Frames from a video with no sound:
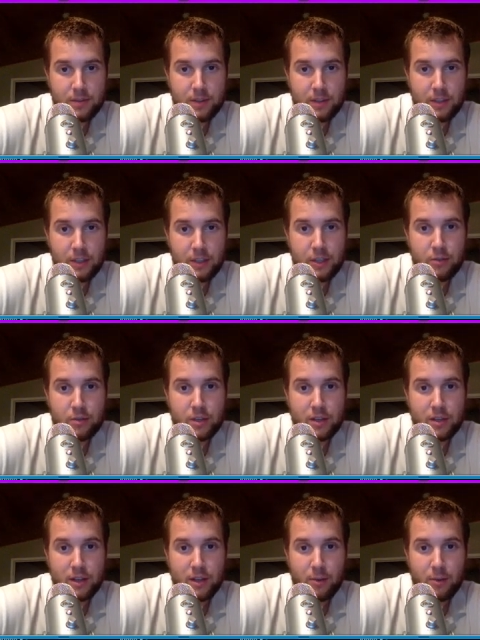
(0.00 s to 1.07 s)
You need to use
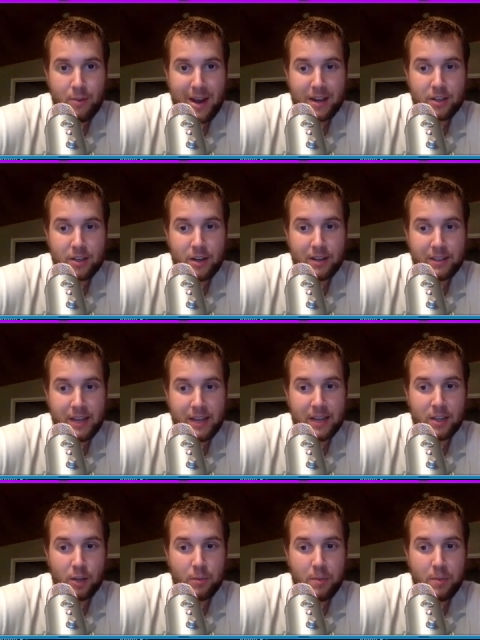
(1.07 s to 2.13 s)
rect dot get
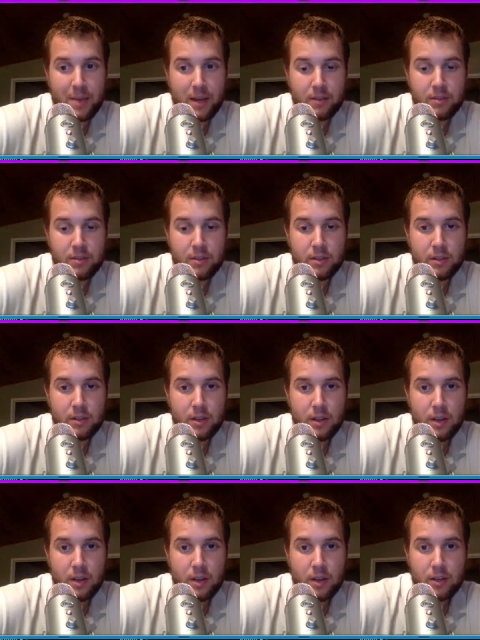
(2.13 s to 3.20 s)
global bounds
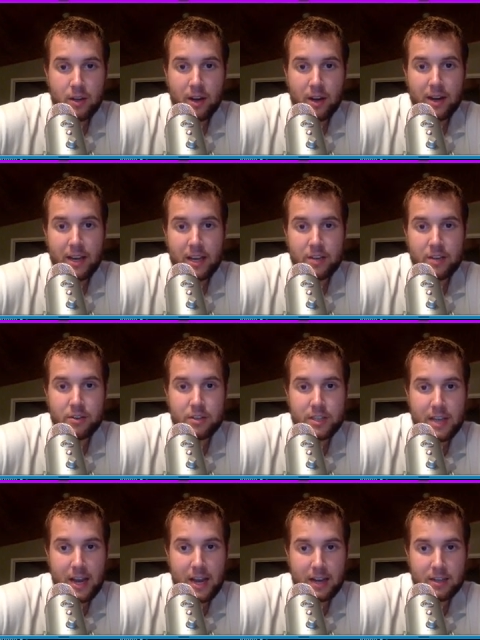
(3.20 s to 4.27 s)
dot
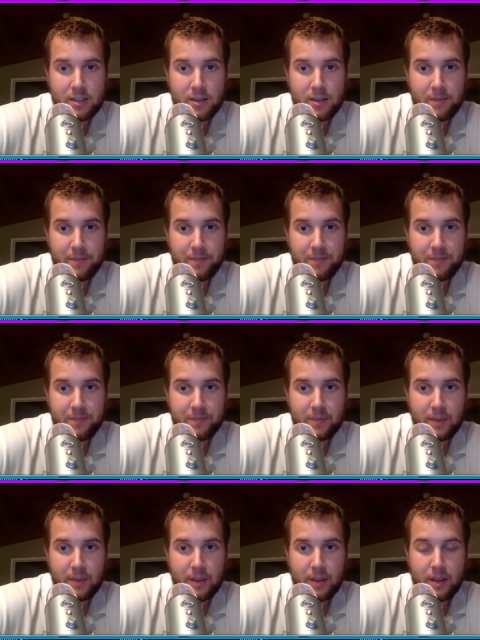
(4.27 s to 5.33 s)
intersects,
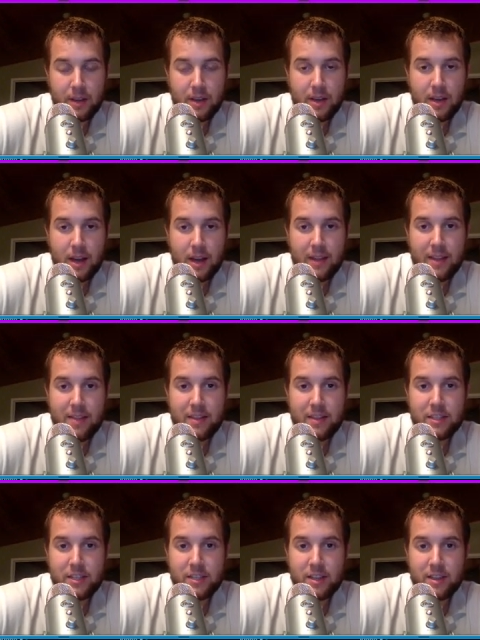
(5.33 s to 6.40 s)
and then
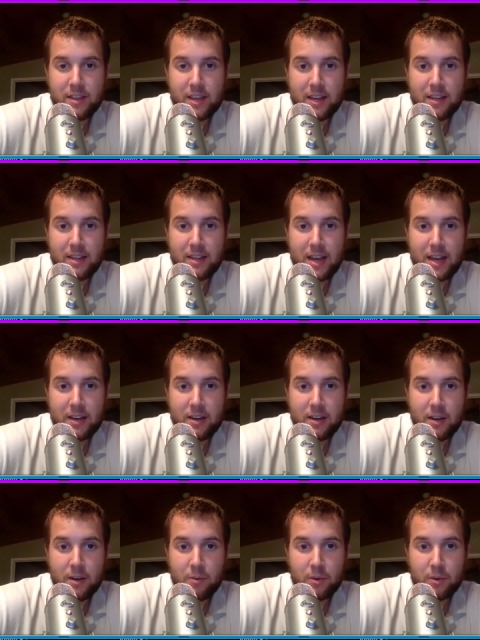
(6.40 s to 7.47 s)
this is the thing that
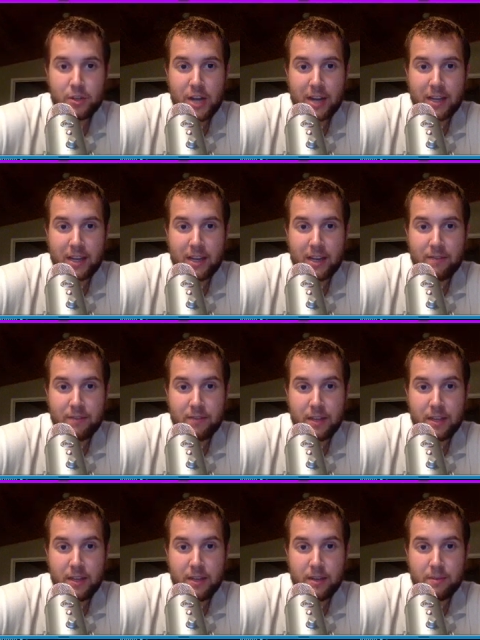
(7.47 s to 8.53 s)
we're checking if
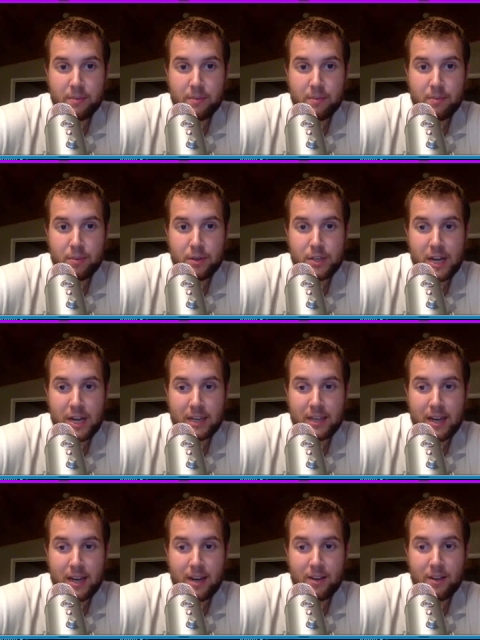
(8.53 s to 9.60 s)
the
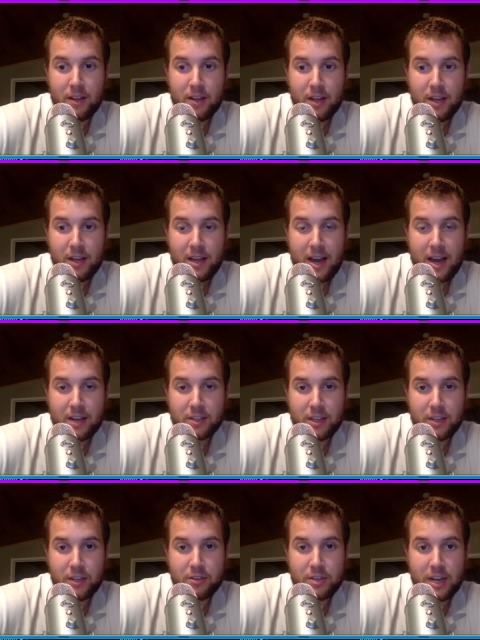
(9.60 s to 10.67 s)
projectile actually
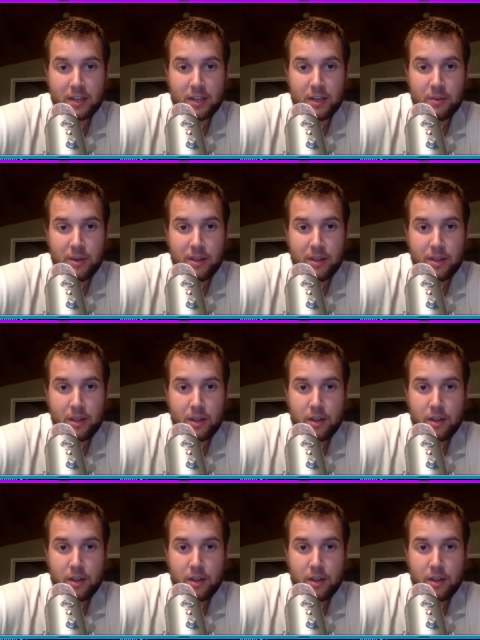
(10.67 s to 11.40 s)
intersected with.